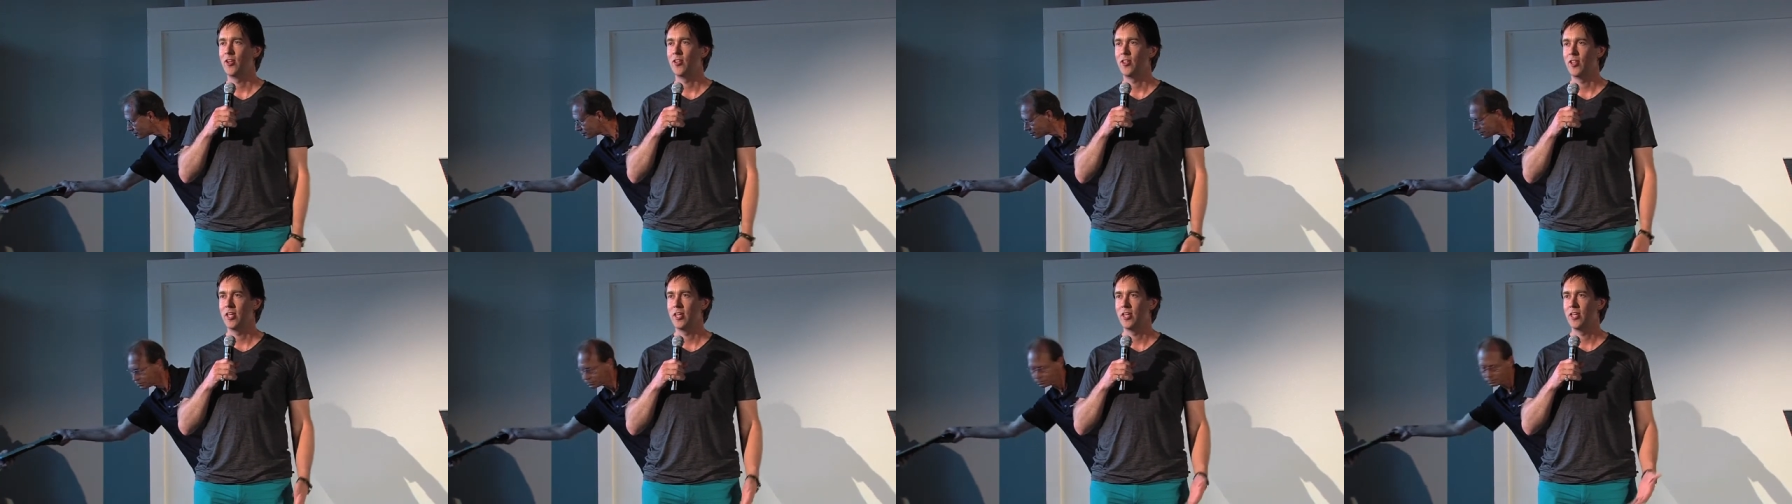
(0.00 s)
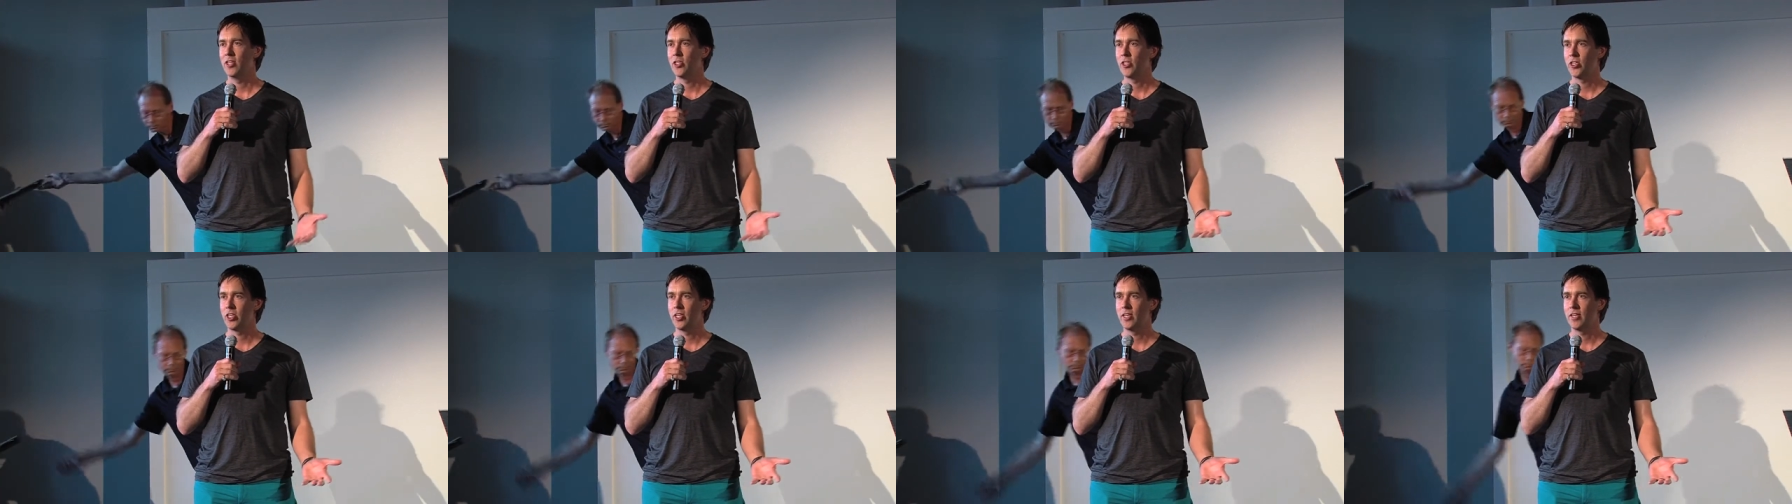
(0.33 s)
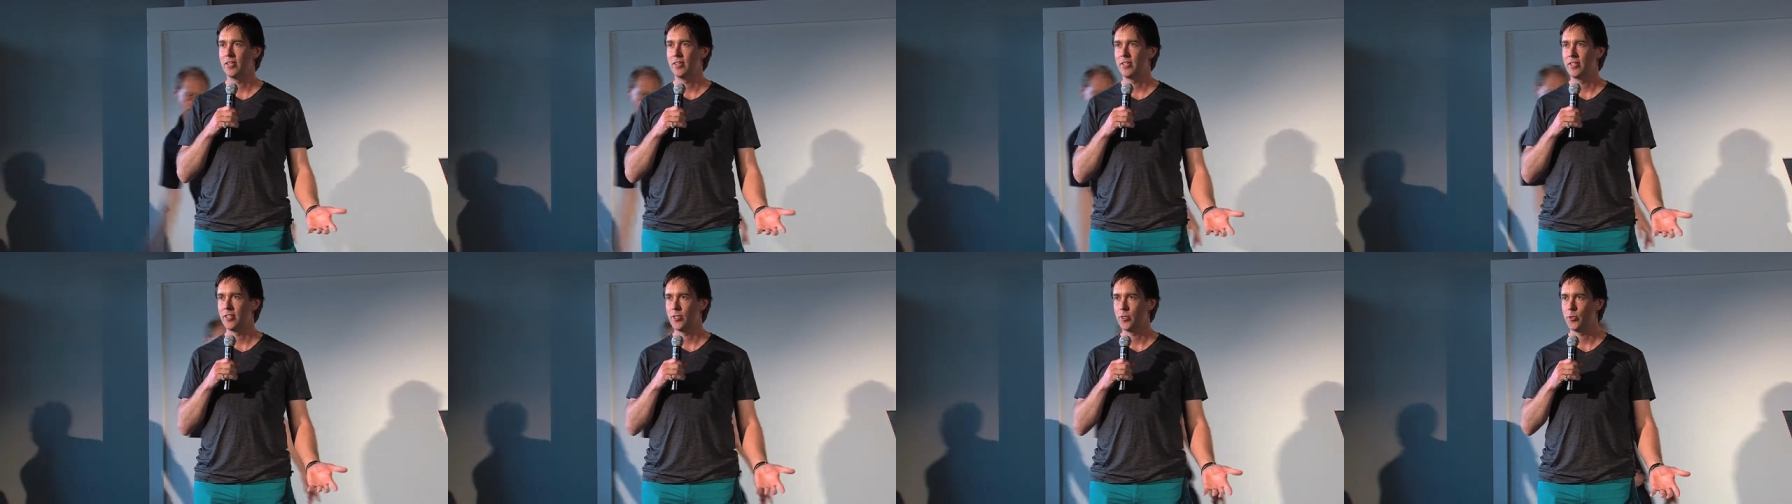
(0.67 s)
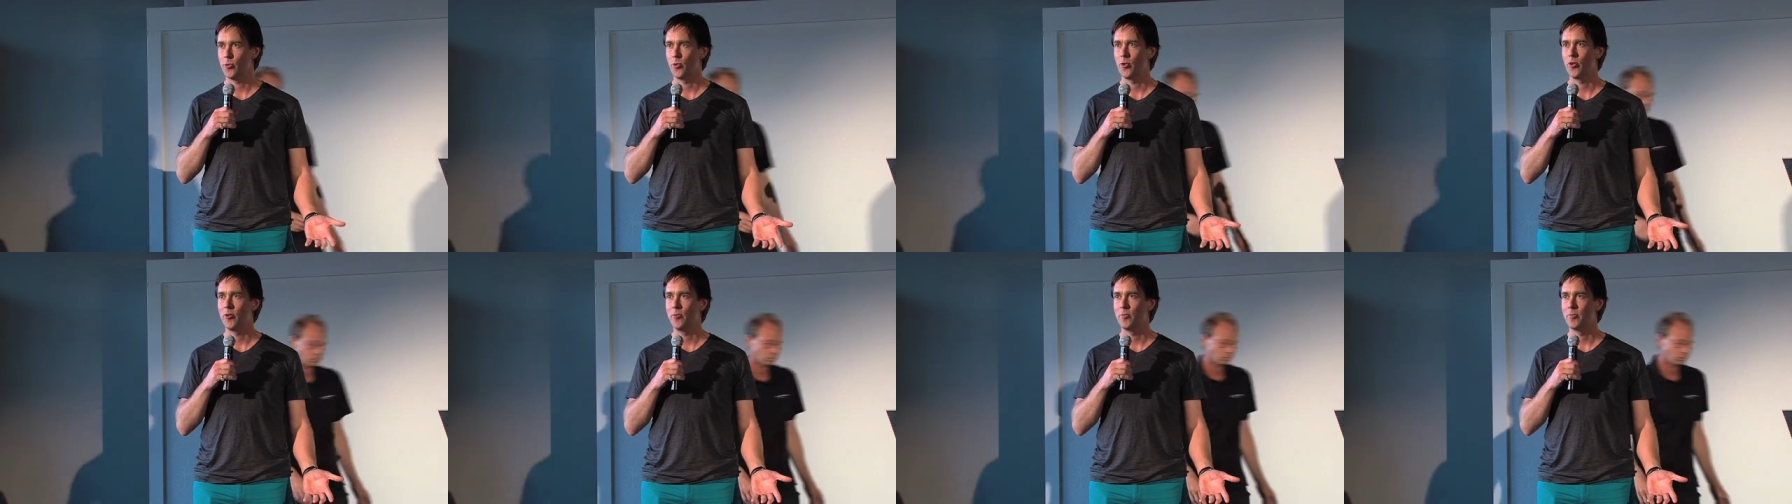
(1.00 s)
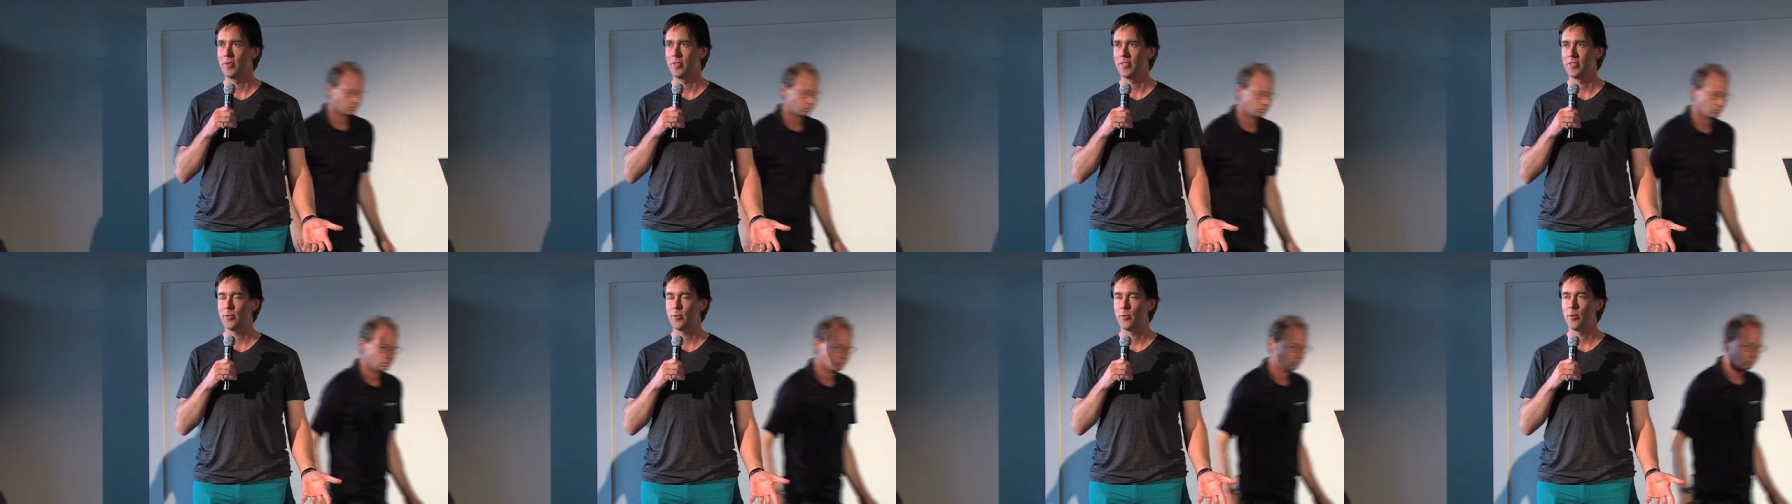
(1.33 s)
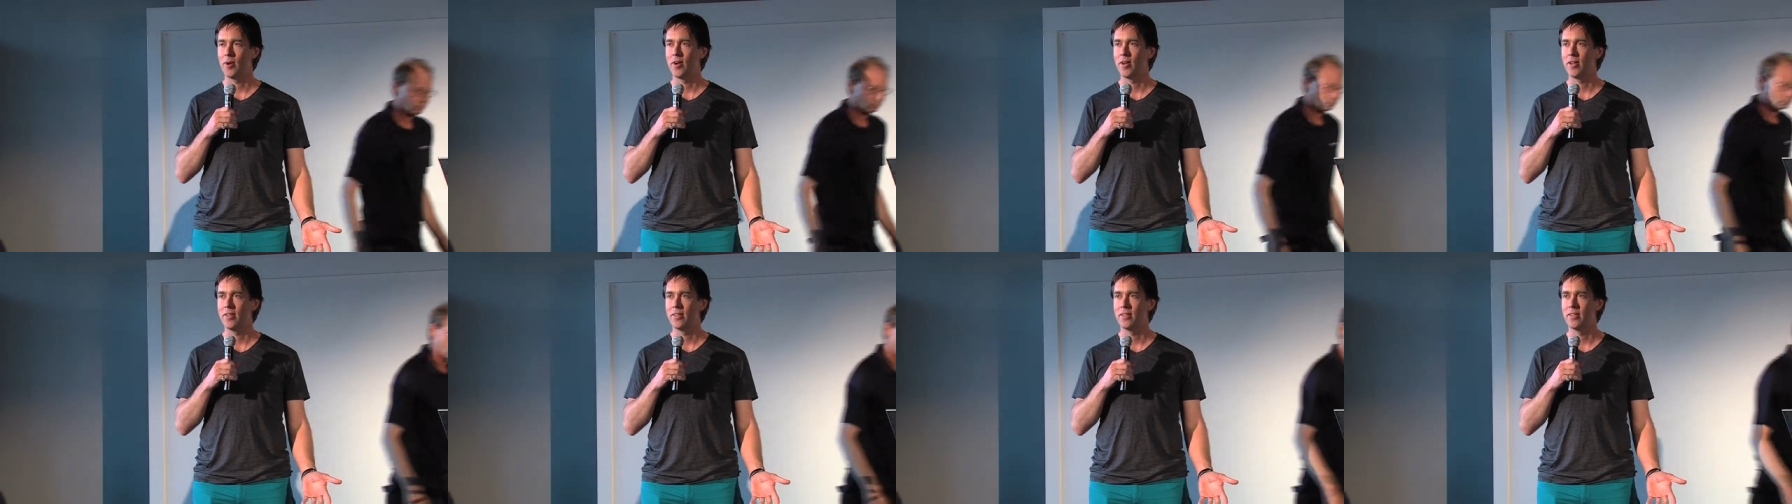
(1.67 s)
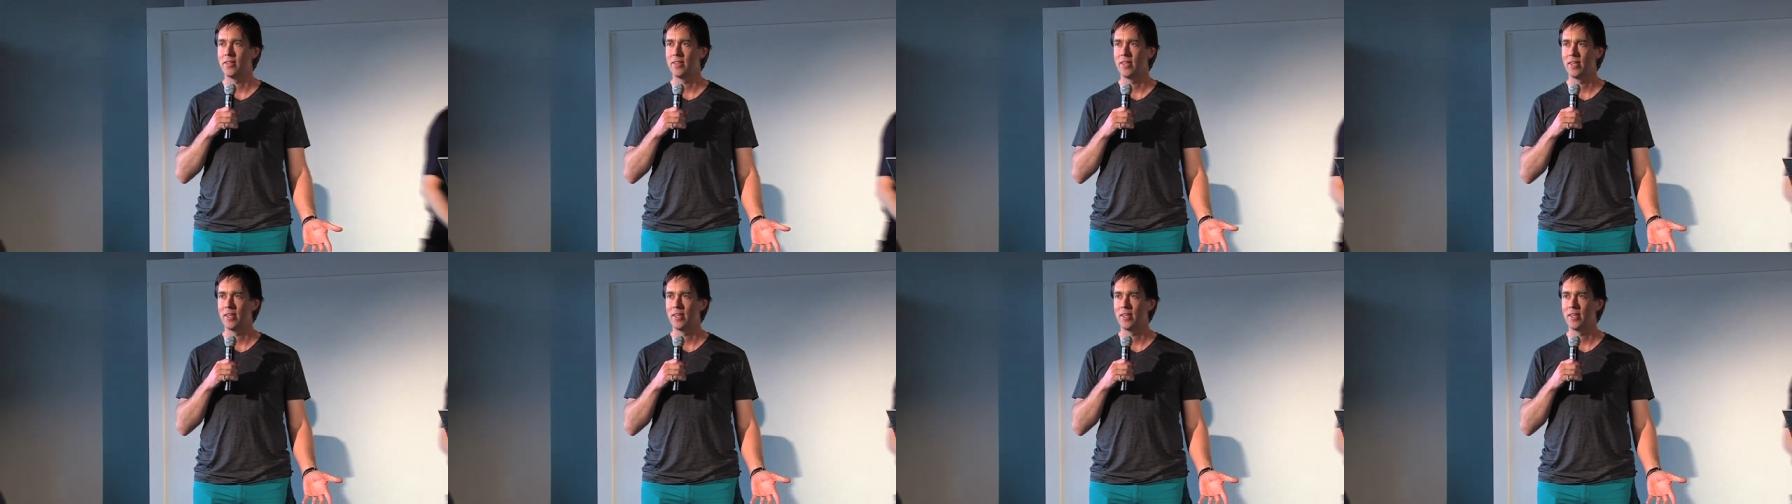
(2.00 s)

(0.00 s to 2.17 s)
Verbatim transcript: know, the energy in this room is what